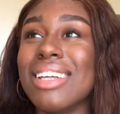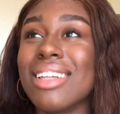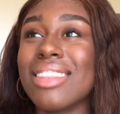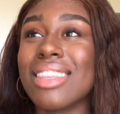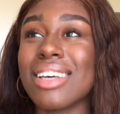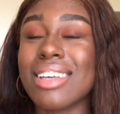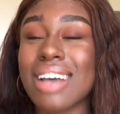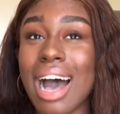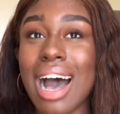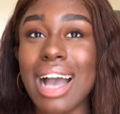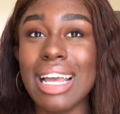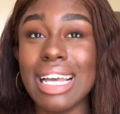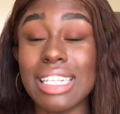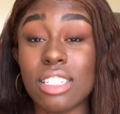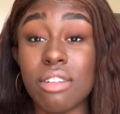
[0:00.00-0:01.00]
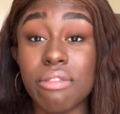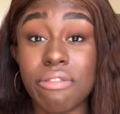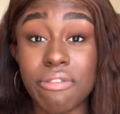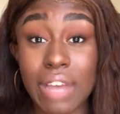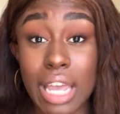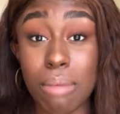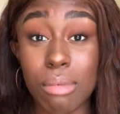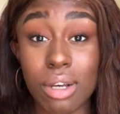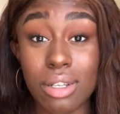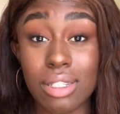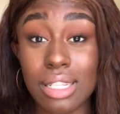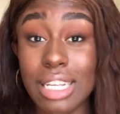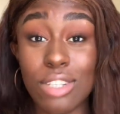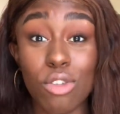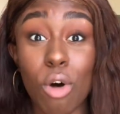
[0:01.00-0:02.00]
the guy isn't famous.
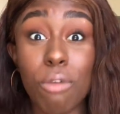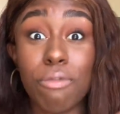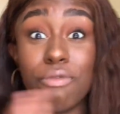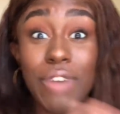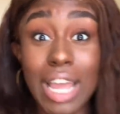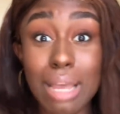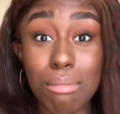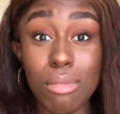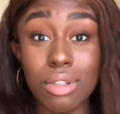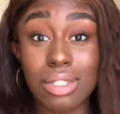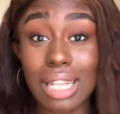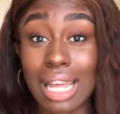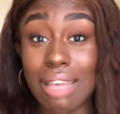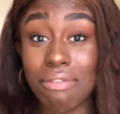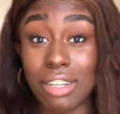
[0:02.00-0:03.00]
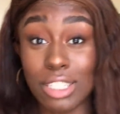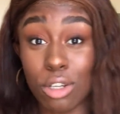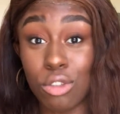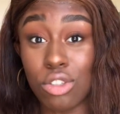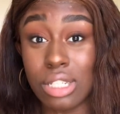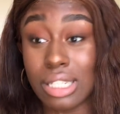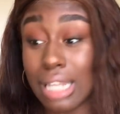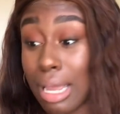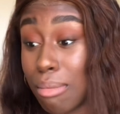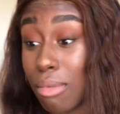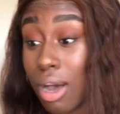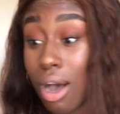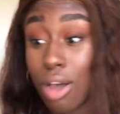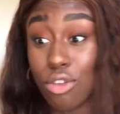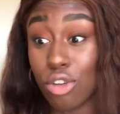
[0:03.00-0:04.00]
He's not famous. Like, if I told you his name,
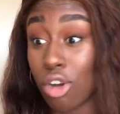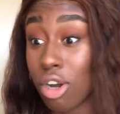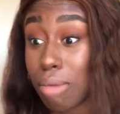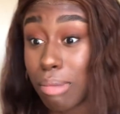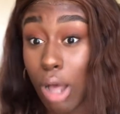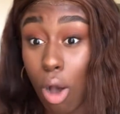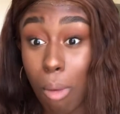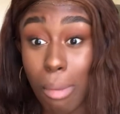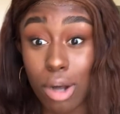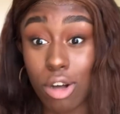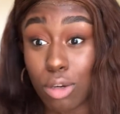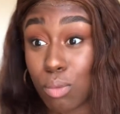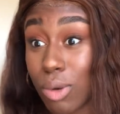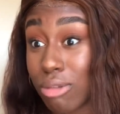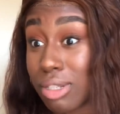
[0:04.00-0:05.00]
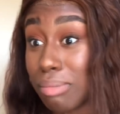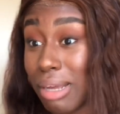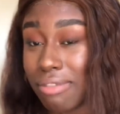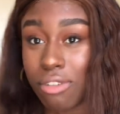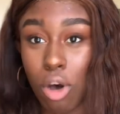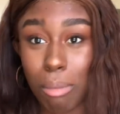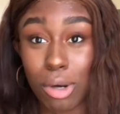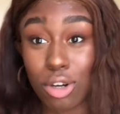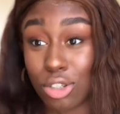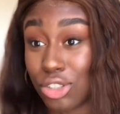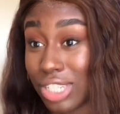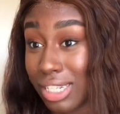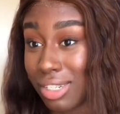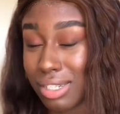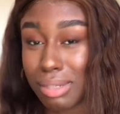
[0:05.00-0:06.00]
you're not gonna be like, oh my God, Will Smith. Oh my God,
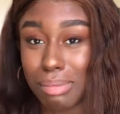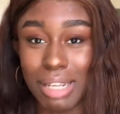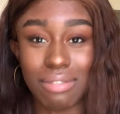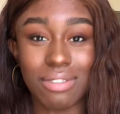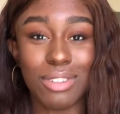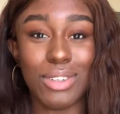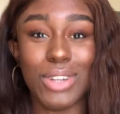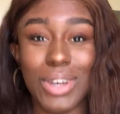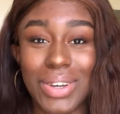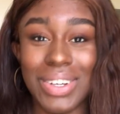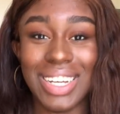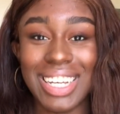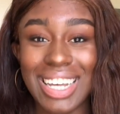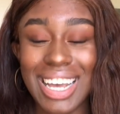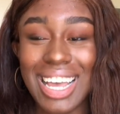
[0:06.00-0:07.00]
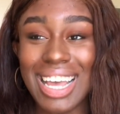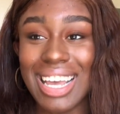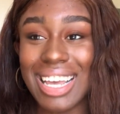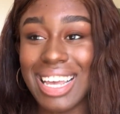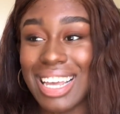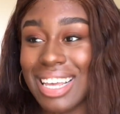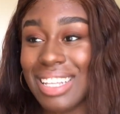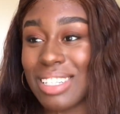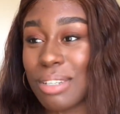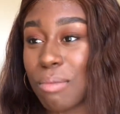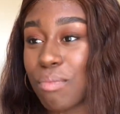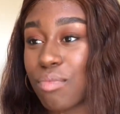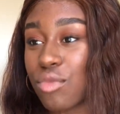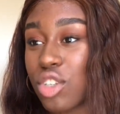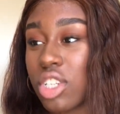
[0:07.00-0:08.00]
Jason Smith. No, he's
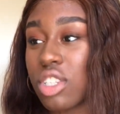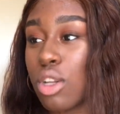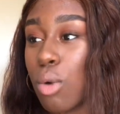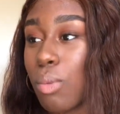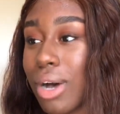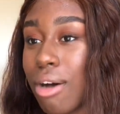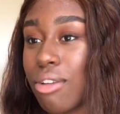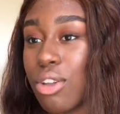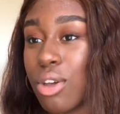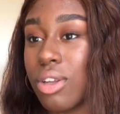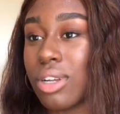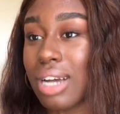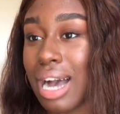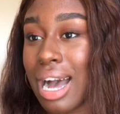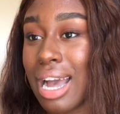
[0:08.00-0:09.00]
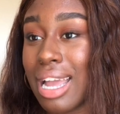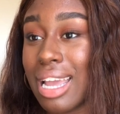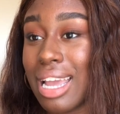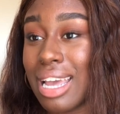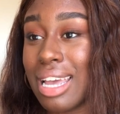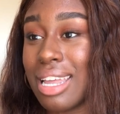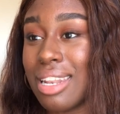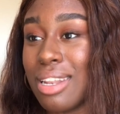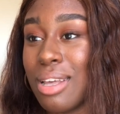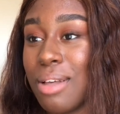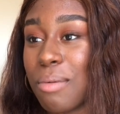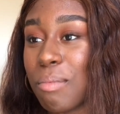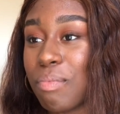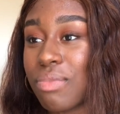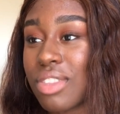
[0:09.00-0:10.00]
just a well-known guy in
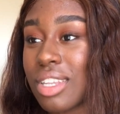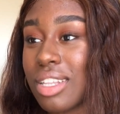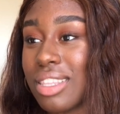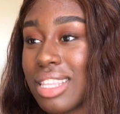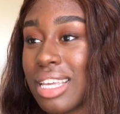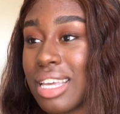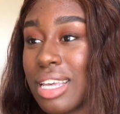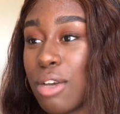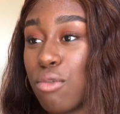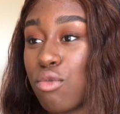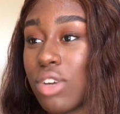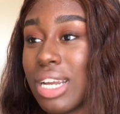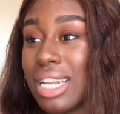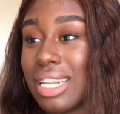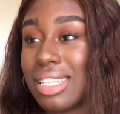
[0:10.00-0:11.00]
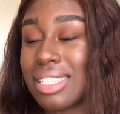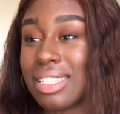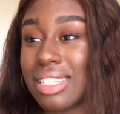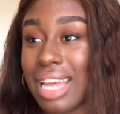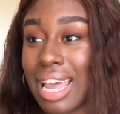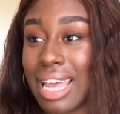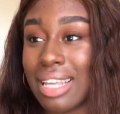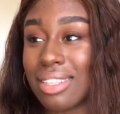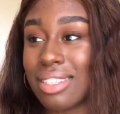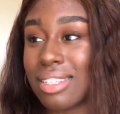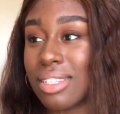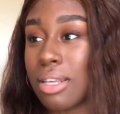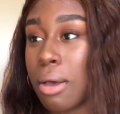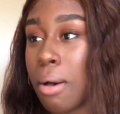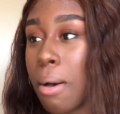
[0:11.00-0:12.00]
the real estate,